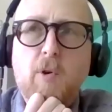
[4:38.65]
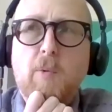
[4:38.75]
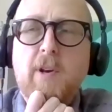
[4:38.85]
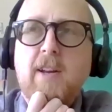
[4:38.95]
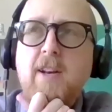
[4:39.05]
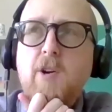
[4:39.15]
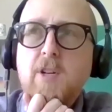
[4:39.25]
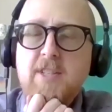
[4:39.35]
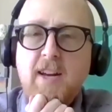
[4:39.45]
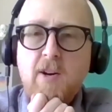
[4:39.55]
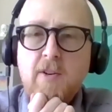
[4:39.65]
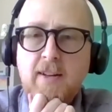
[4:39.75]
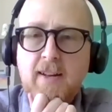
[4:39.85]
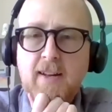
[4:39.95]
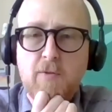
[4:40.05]
when I narrow it down,
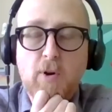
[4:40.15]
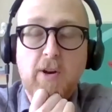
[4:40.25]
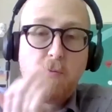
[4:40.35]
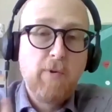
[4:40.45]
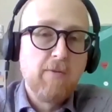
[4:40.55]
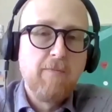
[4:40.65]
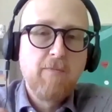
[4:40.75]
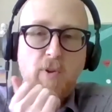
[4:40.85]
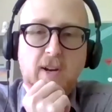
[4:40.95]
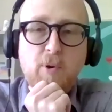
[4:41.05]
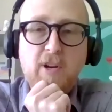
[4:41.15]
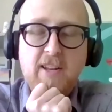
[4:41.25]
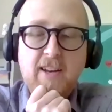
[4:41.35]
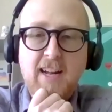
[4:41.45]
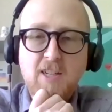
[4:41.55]
when I put it
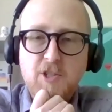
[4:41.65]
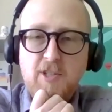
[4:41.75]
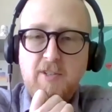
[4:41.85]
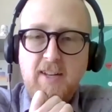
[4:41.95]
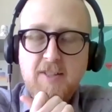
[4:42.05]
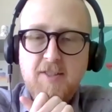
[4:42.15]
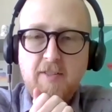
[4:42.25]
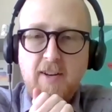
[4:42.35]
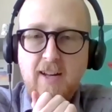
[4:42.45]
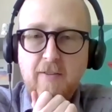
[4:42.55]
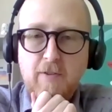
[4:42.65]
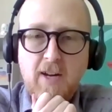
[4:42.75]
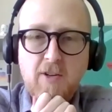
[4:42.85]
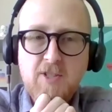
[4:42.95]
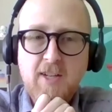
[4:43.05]
in a calendar and see that I have
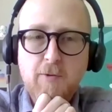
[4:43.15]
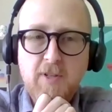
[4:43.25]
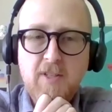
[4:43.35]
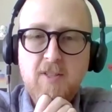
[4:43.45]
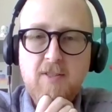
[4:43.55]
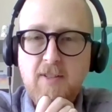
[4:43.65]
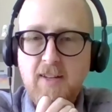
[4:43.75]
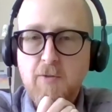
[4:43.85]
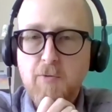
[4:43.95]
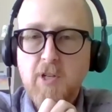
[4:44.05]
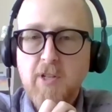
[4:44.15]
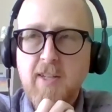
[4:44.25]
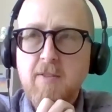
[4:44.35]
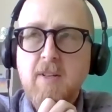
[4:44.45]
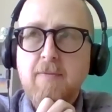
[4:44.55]
9 or 10 weeks, and
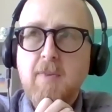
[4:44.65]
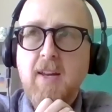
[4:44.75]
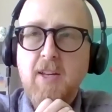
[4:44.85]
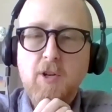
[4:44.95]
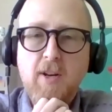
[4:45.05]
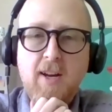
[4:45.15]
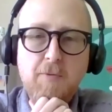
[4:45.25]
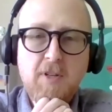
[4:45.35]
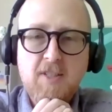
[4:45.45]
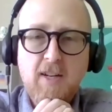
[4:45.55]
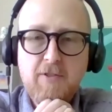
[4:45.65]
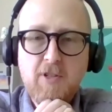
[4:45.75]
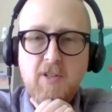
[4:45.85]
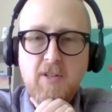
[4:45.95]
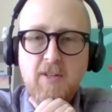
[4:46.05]
really 8 or 9 weeks
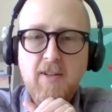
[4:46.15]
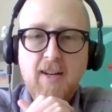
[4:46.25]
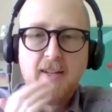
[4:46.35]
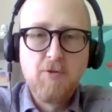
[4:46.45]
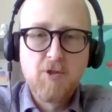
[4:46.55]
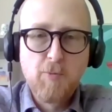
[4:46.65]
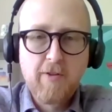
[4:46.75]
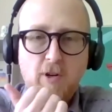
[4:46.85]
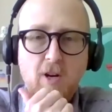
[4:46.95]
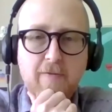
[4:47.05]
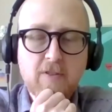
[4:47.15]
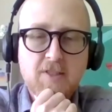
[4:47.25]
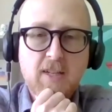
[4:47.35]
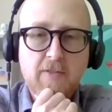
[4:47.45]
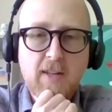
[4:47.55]
after I lose a week for
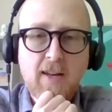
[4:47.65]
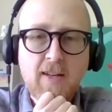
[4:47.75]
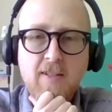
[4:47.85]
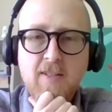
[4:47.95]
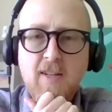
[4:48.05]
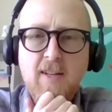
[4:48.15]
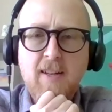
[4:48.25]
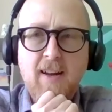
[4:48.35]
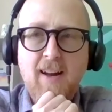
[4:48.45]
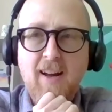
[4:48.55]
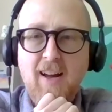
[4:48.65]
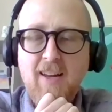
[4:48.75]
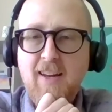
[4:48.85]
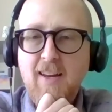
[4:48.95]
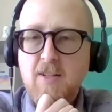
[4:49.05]
conferencing at the end, I
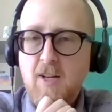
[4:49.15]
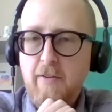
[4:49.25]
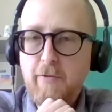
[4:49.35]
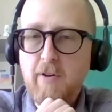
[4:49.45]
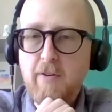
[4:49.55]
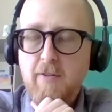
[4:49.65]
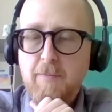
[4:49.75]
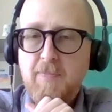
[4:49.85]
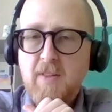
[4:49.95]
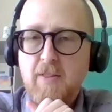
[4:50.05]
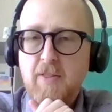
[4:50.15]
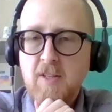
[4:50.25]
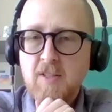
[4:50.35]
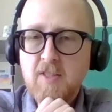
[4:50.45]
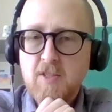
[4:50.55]
can't cover
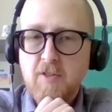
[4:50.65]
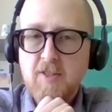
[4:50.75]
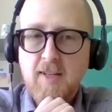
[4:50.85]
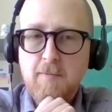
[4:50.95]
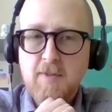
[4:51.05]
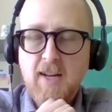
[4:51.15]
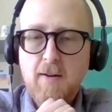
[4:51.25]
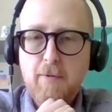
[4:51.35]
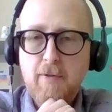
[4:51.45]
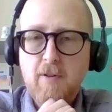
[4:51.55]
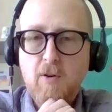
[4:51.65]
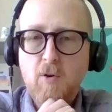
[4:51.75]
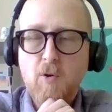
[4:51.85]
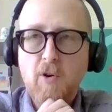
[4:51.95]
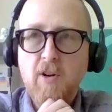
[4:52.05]
things to the same depth,
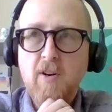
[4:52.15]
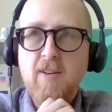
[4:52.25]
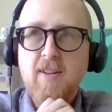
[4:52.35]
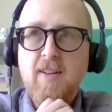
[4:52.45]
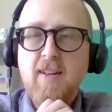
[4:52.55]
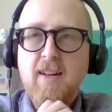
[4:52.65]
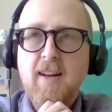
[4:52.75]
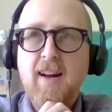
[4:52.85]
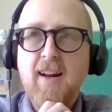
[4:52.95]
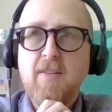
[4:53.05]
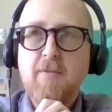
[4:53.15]
or I